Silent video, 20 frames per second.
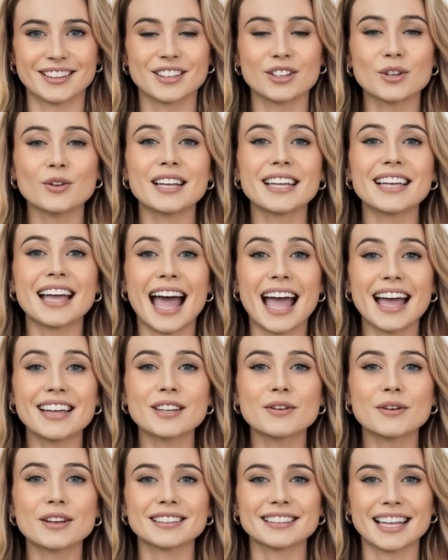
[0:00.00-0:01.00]
You need
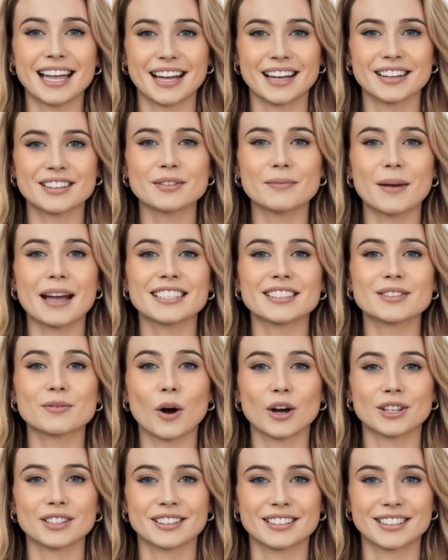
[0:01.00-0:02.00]
accurate data to make
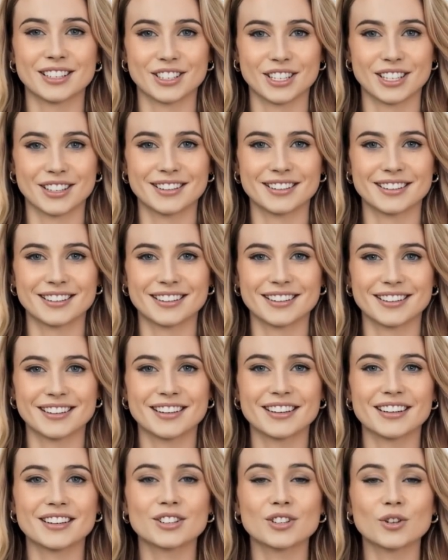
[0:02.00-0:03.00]
smart decisions.
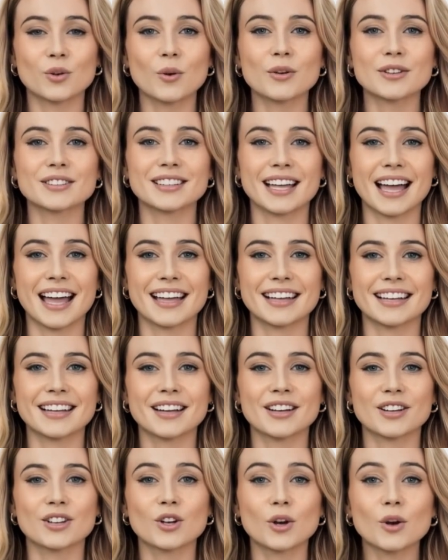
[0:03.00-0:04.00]
Tools like
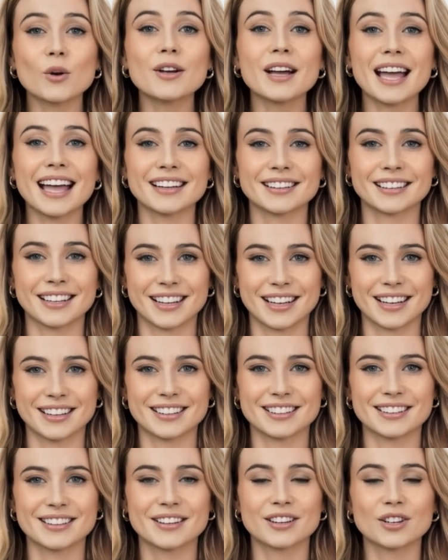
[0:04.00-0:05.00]
Google
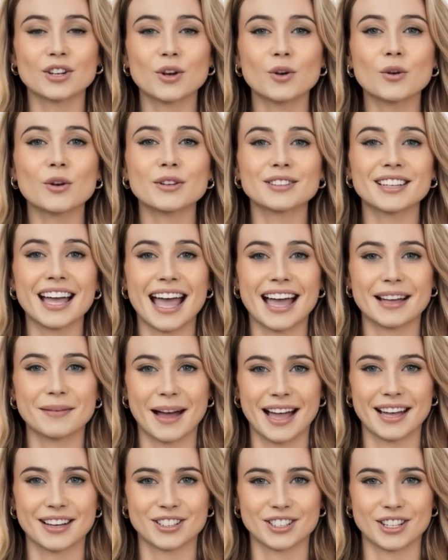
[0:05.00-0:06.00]
Analytics, Google Tag
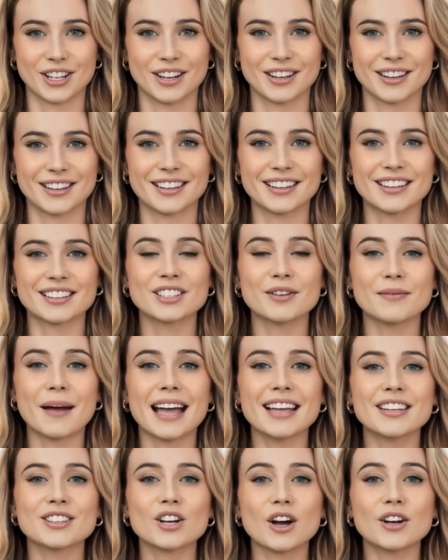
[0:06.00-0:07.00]
Manager, to
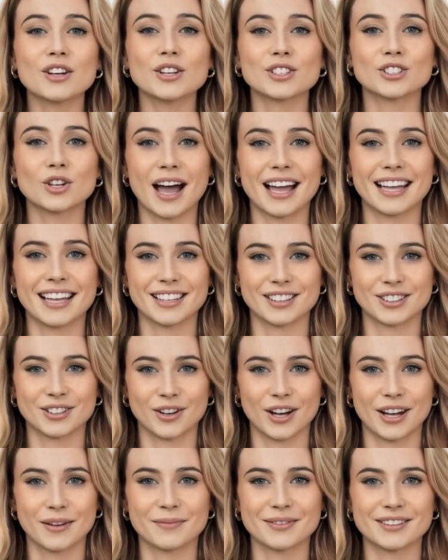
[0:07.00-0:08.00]
manage all your tracking
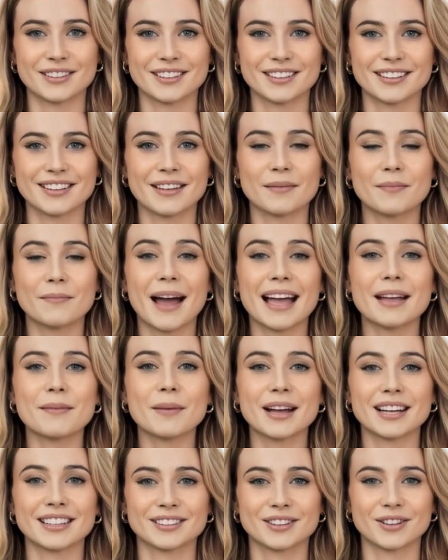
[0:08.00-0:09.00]
scripts,
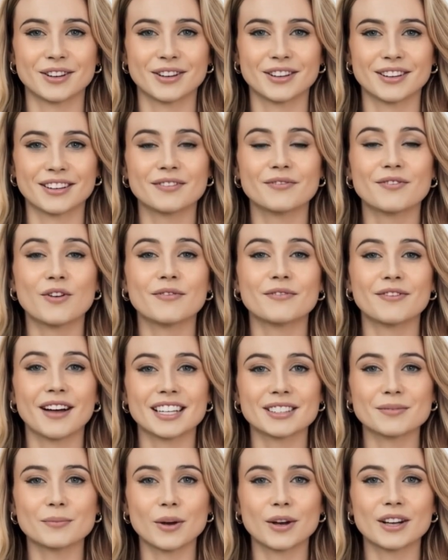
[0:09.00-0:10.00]
Metapixel for
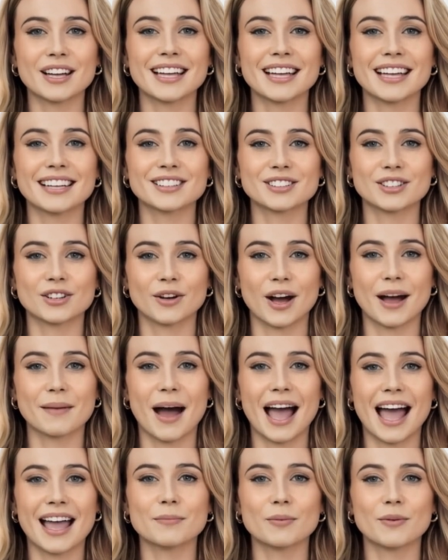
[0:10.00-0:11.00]
Facebook and Instagram
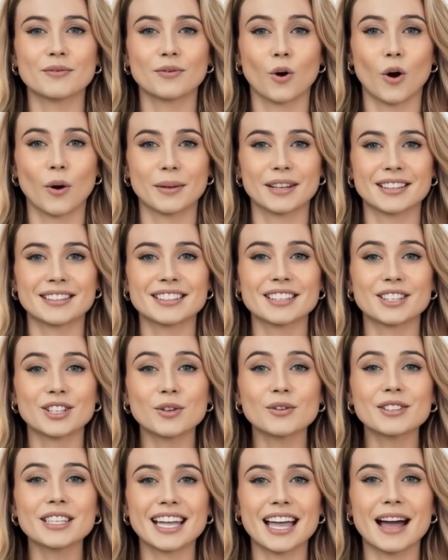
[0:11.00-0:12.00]
ad performance
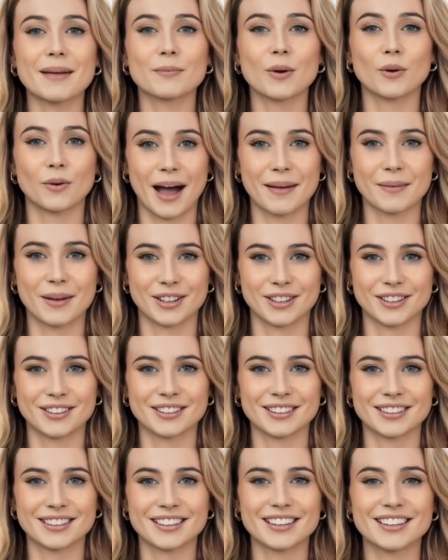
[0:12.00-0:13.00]
UTM
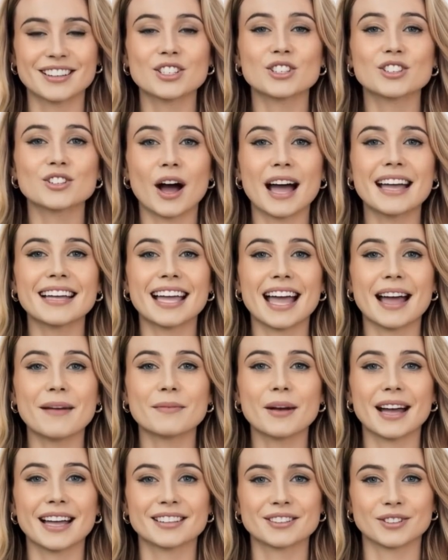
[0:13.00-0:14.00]
parameters, to track
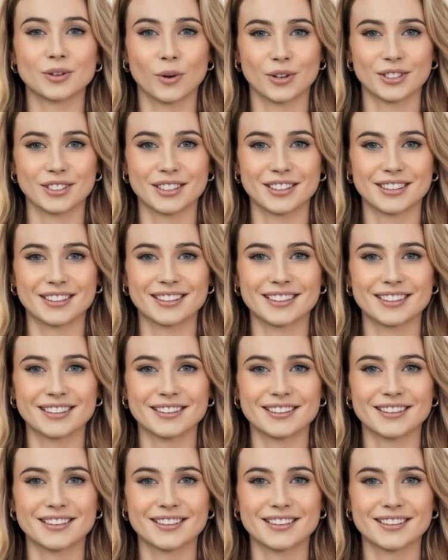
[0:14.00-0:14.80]
campaign sources.